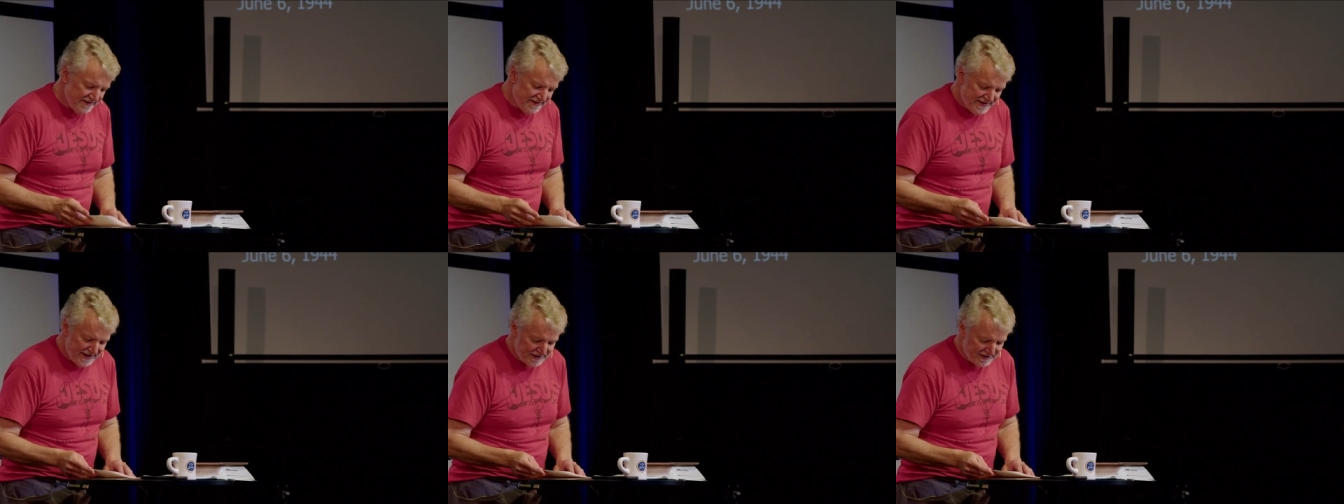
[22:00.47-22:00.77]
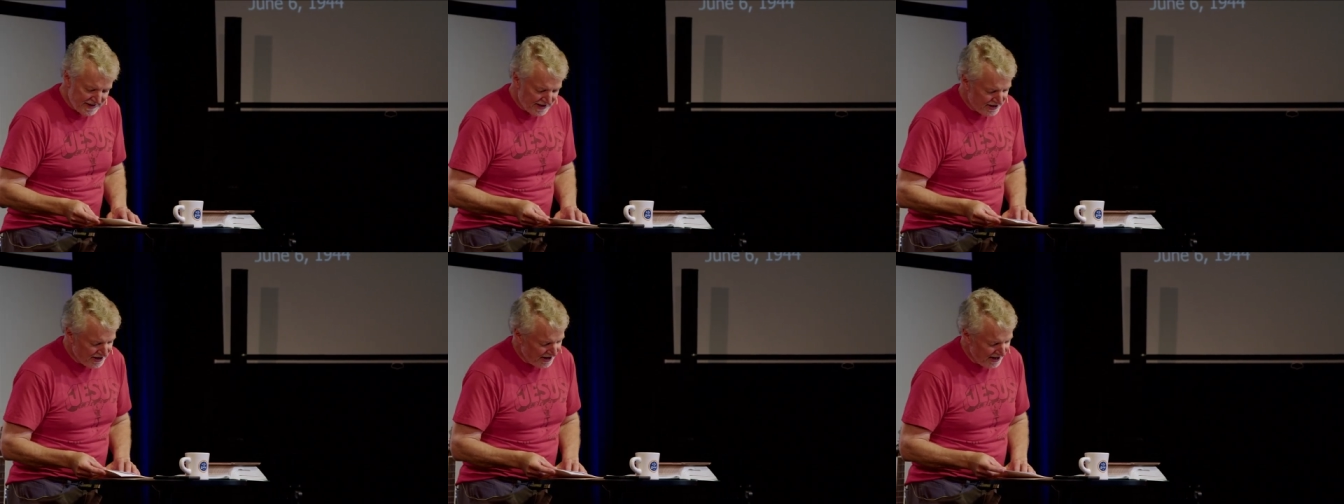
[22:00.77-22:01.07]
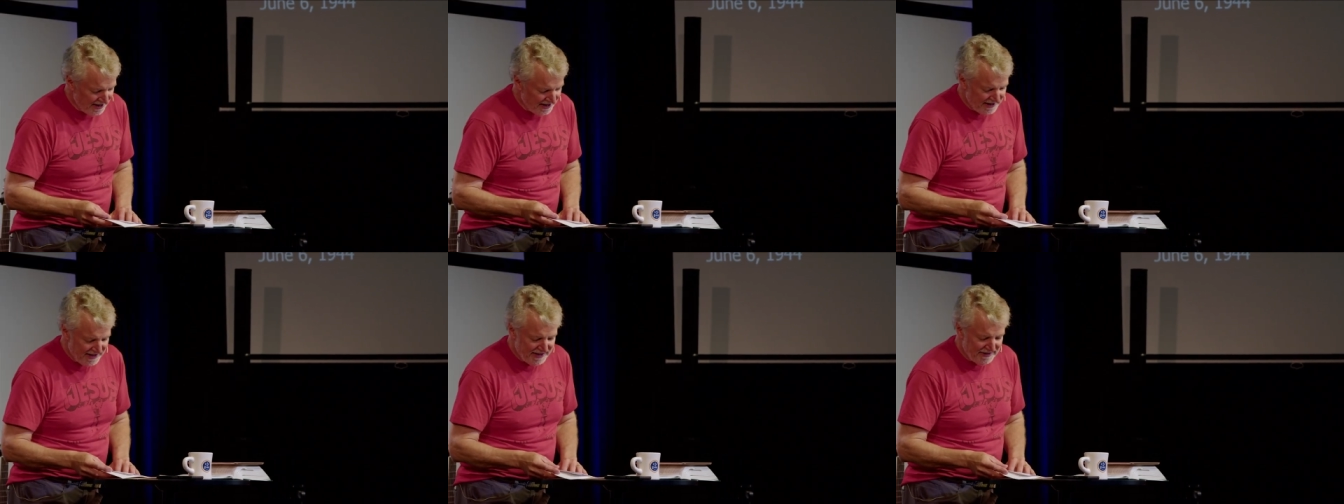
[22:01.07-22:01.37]
dare I
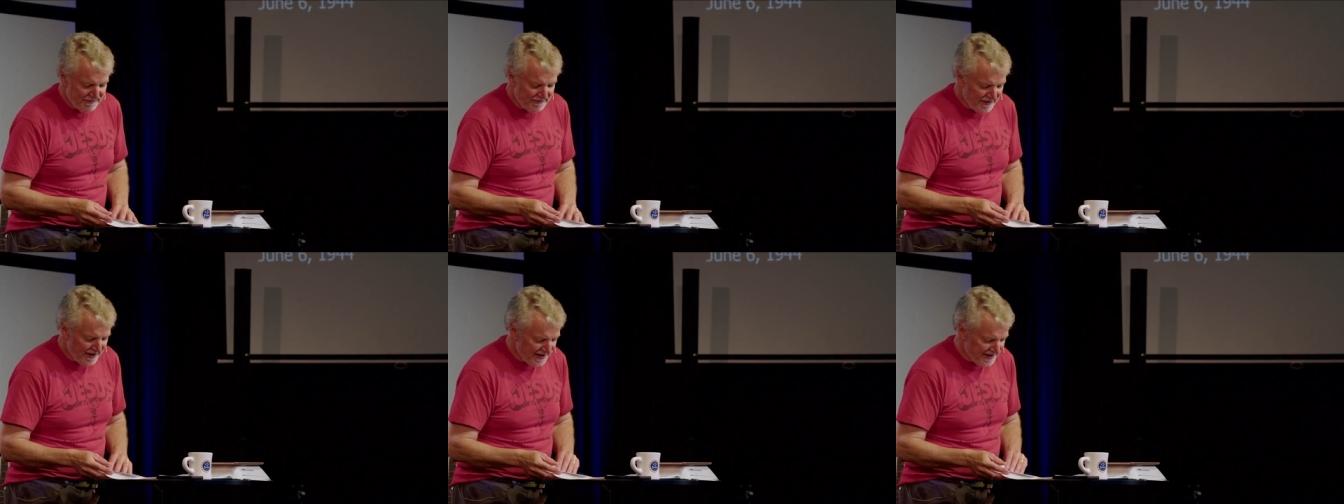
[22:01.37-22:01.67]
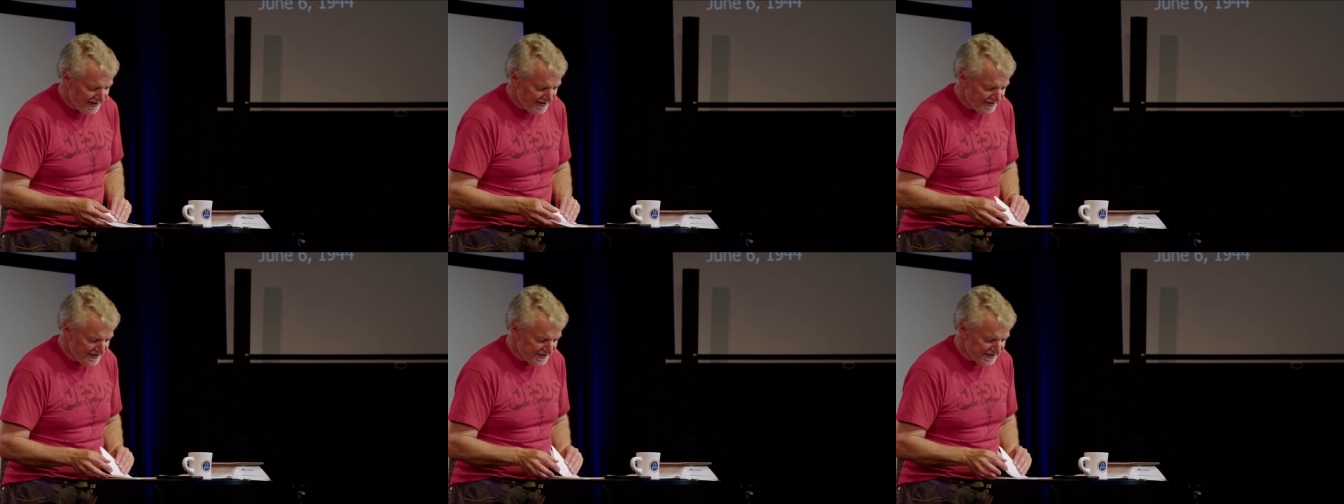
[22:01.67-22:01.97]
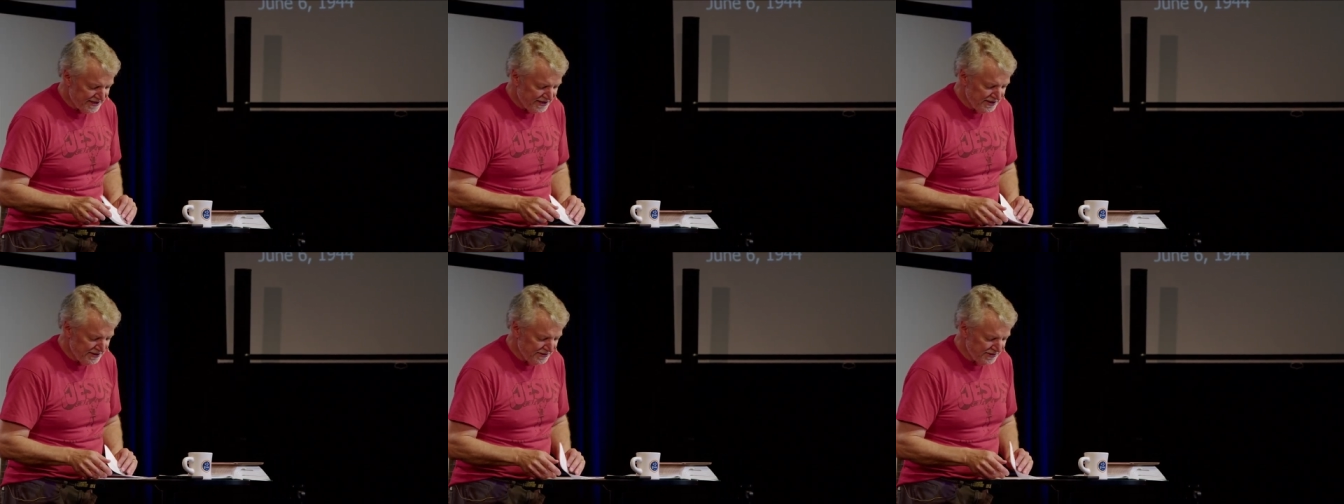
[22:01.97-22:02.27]
call it an event,
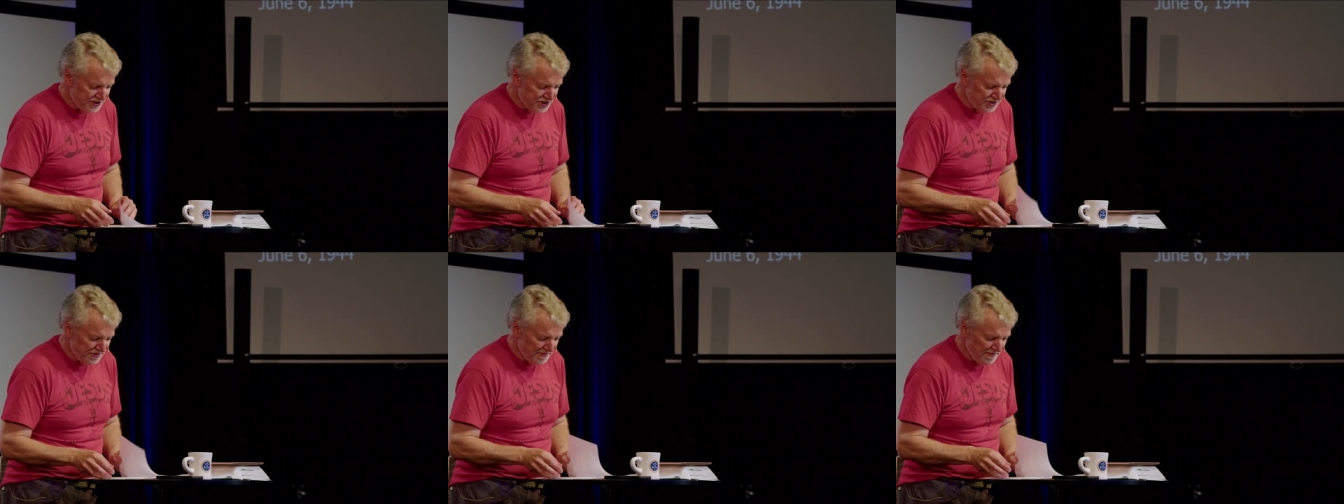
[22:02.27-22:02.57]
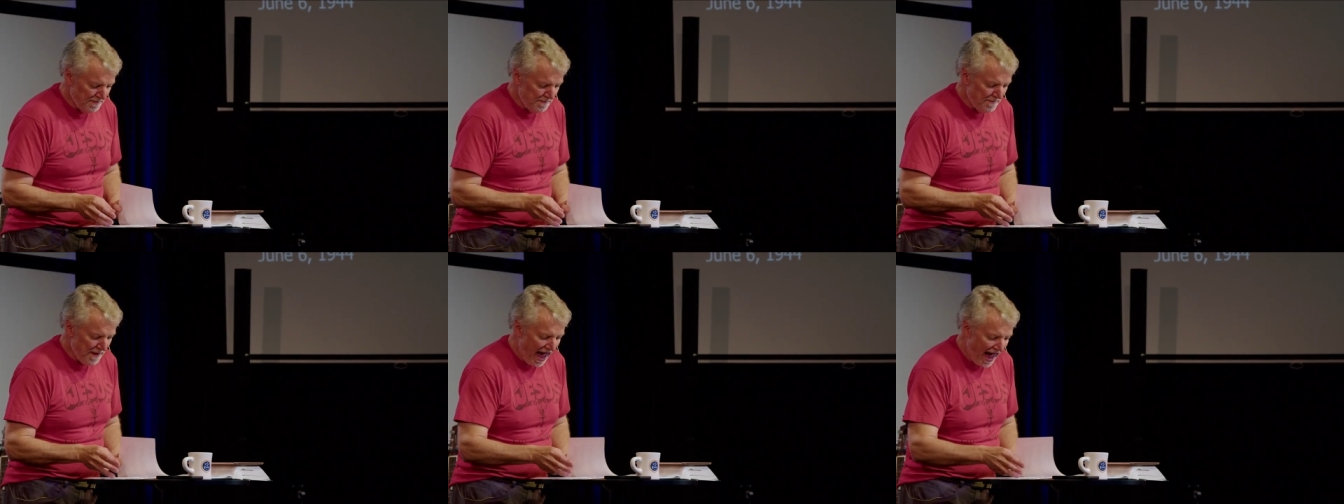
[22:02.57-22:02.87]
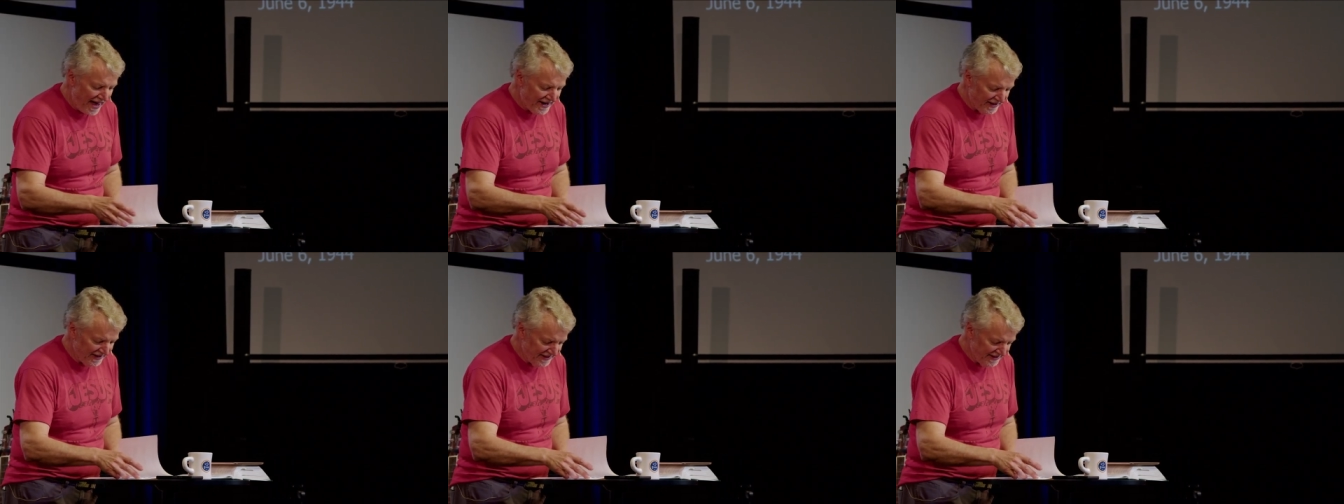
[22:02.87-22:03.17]
this huge
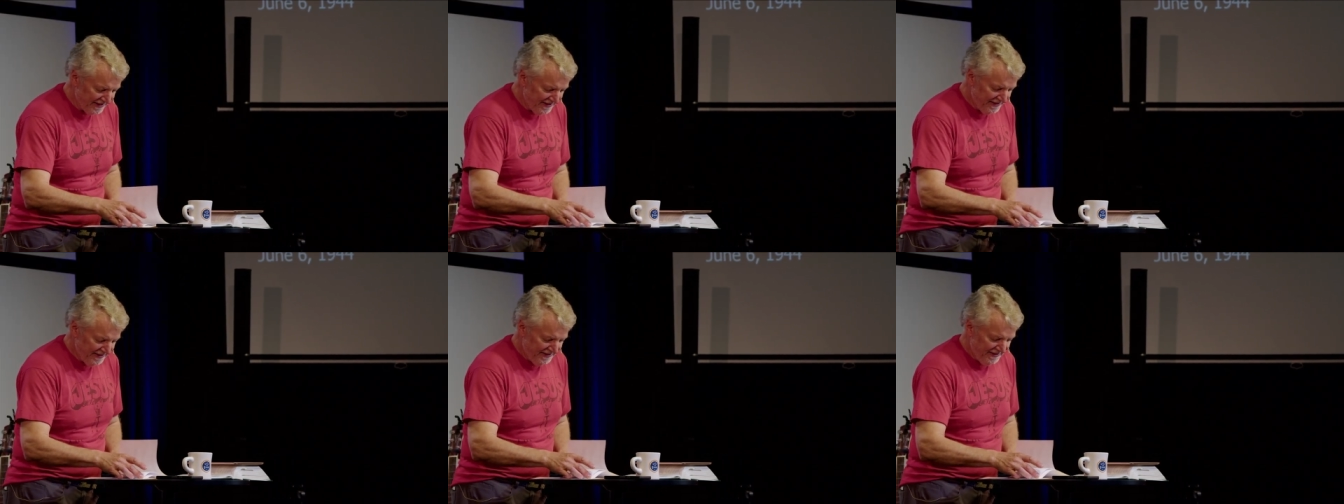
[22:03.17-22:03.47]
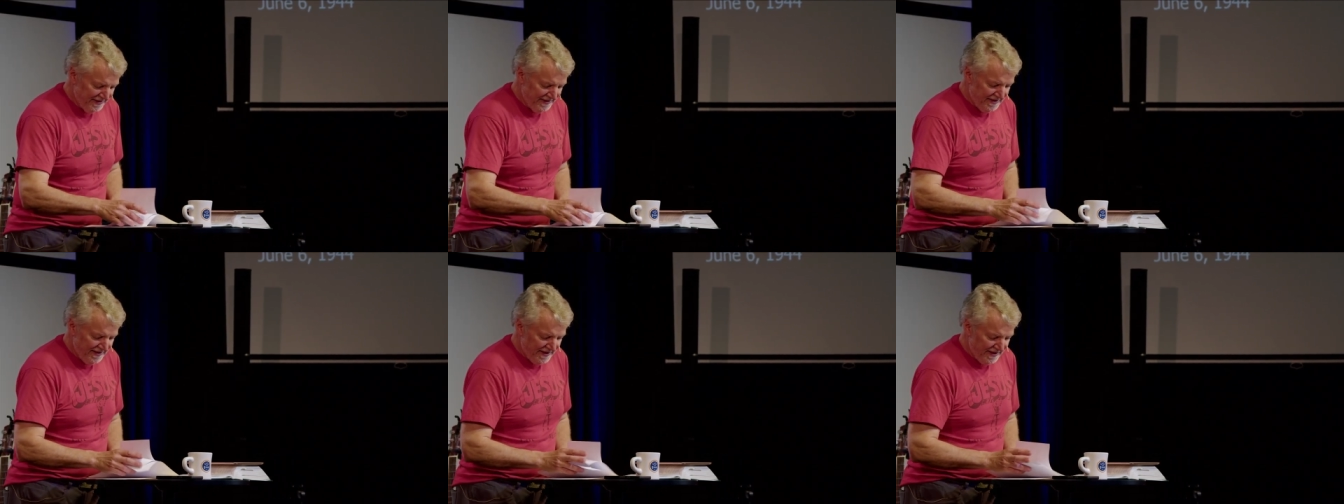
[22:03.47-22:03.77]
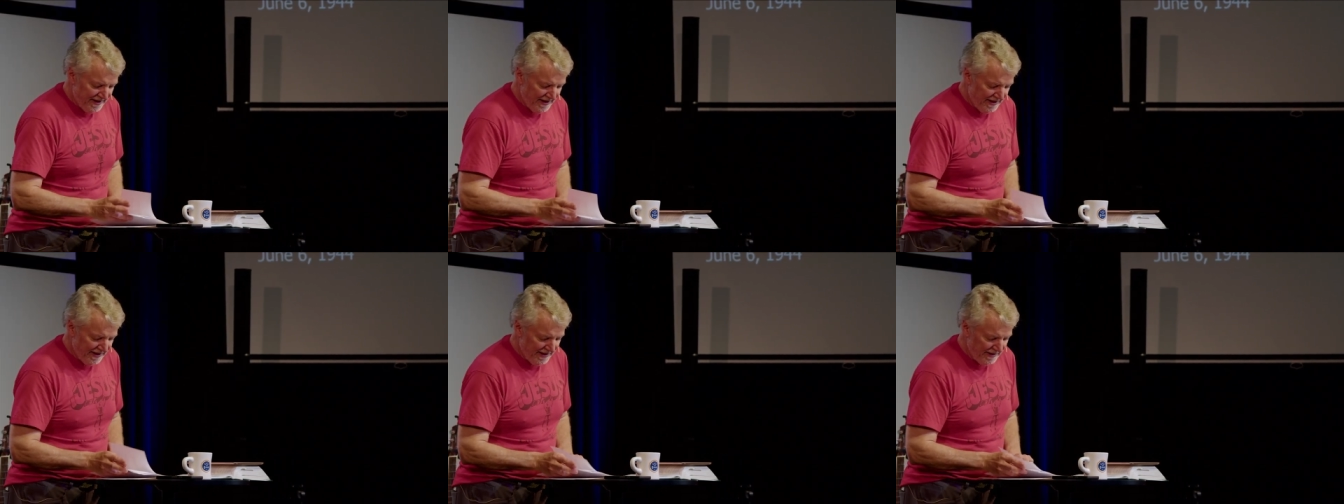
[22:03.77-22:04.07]
battle
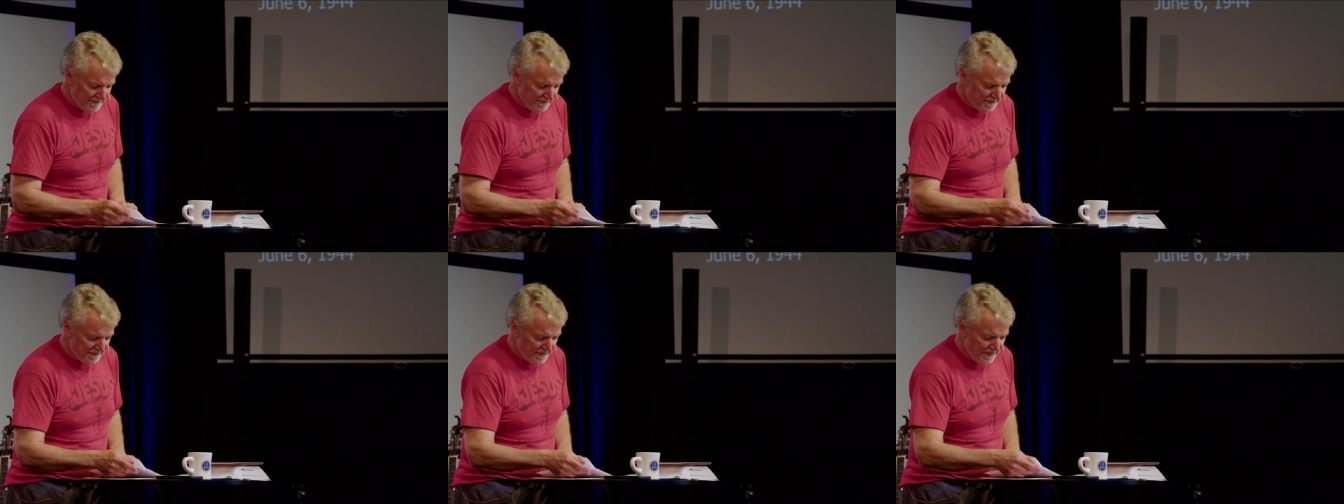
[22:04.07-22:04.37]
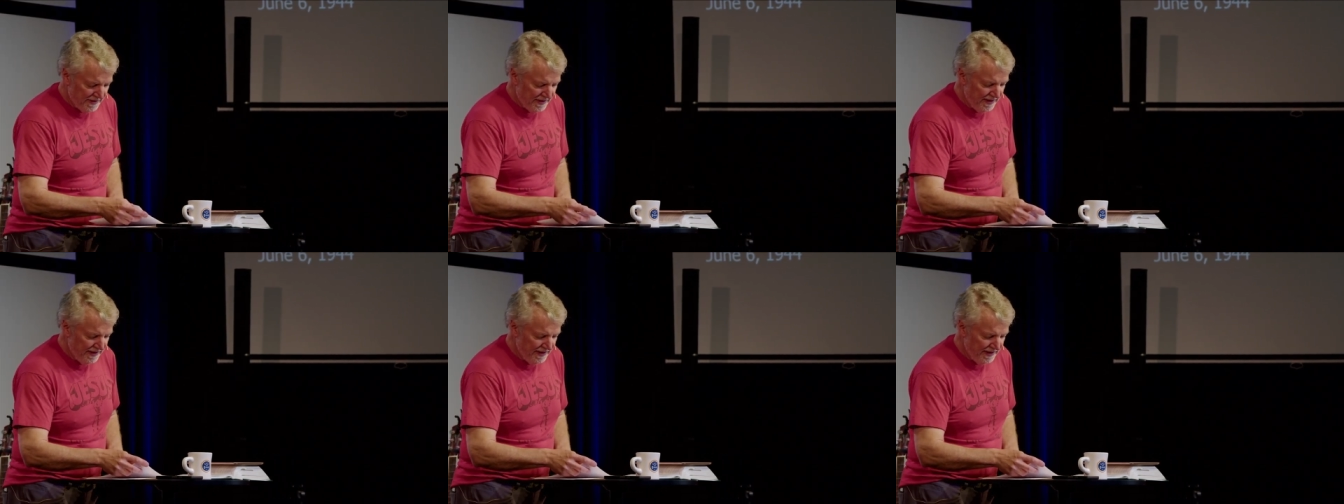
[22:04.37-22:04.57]
um,